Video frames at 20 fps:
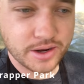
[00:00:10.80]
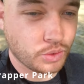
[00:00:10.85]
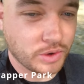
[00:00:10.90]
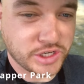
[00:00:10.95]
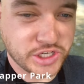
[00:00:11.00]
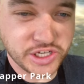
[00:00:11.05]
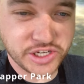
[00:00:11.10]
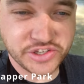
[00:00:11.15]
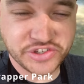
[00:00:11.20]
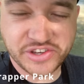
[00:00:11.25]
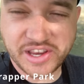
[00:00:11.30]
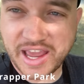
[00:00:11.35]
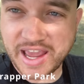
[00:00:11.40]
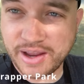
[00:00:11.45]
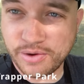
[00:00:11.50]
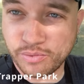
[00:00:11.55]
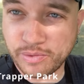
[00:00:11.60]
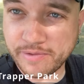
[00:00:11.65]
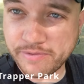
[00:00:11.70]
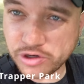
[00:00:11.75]
which is
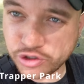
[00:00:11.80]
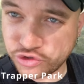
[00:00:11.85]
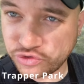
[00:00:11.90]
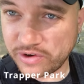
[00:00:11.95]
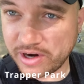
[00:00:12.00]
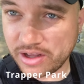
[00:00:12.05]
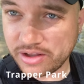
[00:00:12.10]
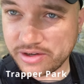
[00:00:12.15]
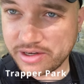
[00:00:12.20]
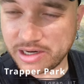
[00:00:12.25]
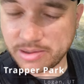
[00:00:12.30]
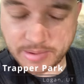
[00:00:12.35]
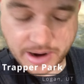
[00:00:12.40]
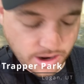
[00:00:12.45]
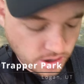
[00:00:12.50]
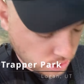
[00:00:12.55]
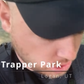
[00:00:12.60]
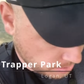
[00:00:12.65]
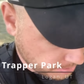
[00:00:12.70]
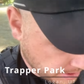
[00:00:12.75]
a river trail near my
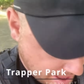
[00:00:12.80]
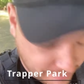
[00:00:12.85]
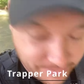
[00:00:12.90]
home.